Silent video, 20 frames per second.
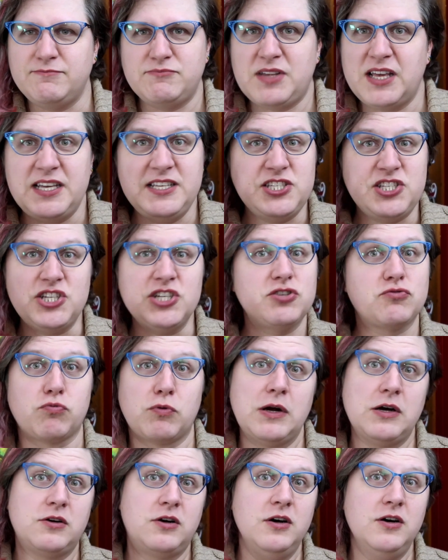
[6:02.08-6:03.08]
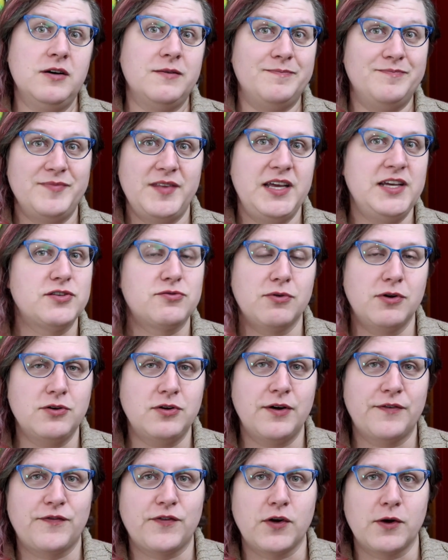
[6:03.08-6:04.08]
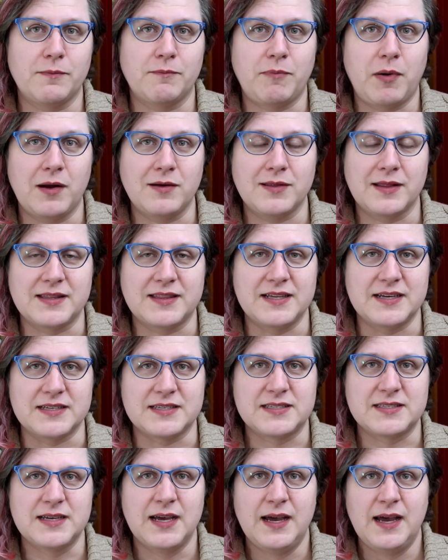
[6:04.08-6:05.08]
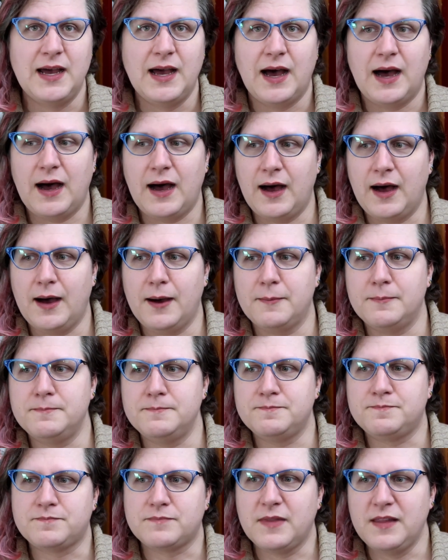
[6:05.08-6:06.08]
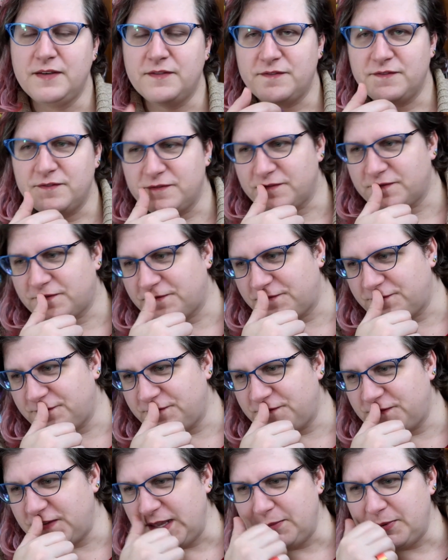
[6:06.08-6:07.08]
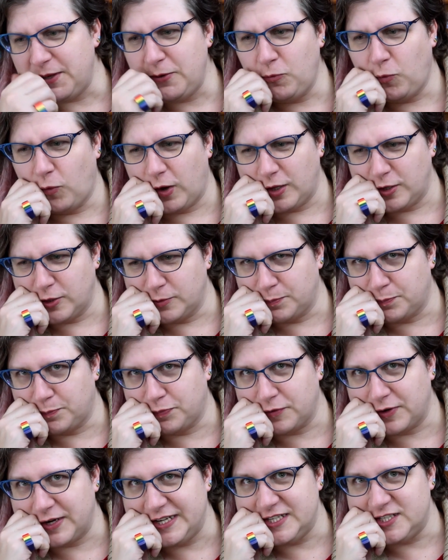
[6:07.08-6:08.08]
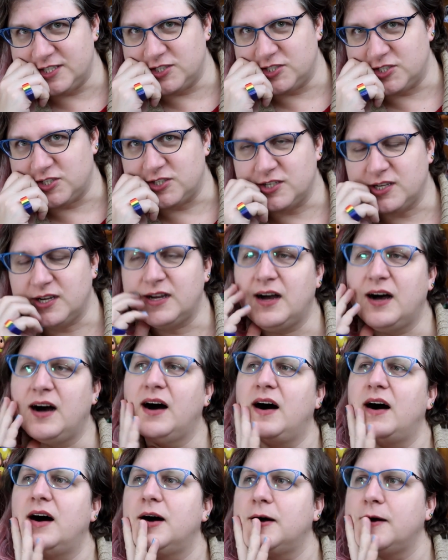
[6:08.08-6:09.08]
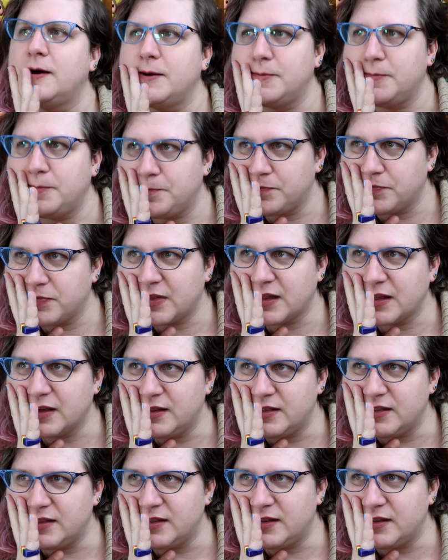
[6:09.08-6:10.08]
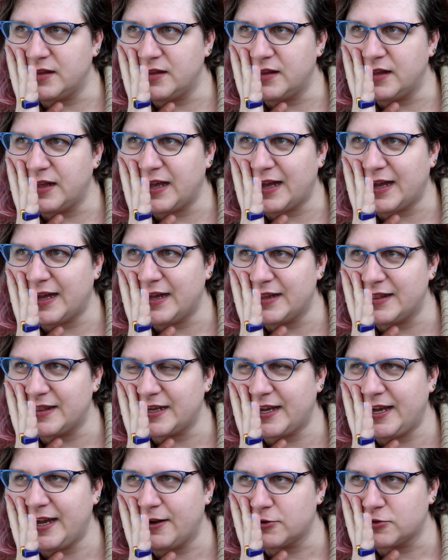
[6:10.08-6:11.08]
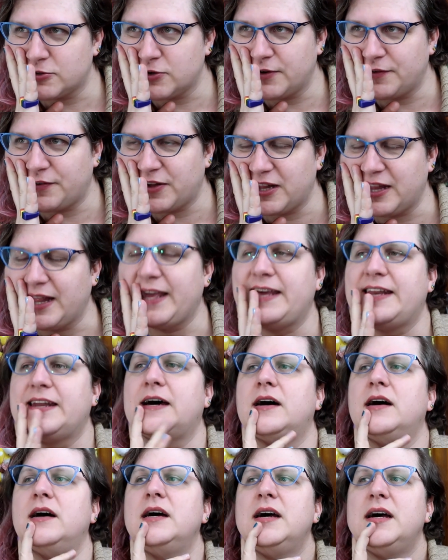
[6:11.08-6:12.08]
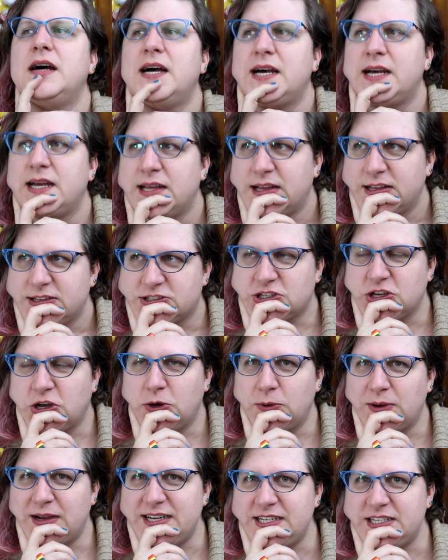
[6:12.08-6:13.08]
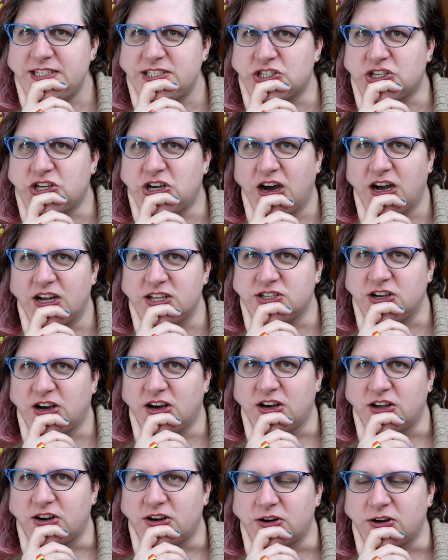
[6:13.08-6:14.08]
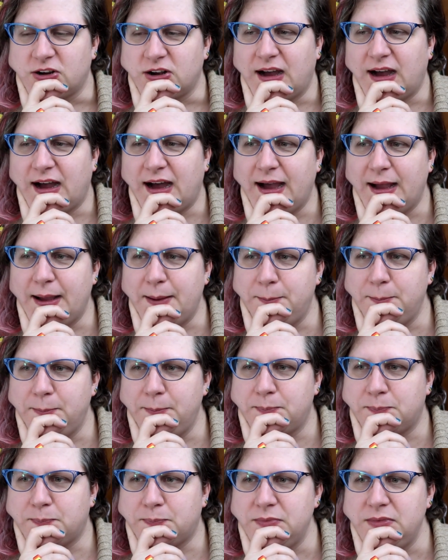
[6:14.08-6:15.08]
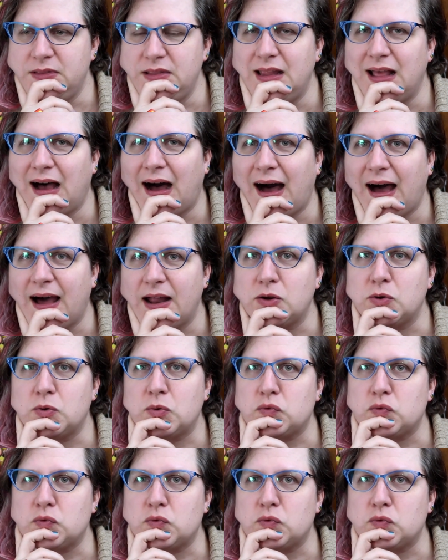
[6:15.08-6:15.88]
he's just real good. He's real good for a part like this. Um, Phoebe Waller Bridge, uh, the character of Helena so Indy's goddaughter. I'm not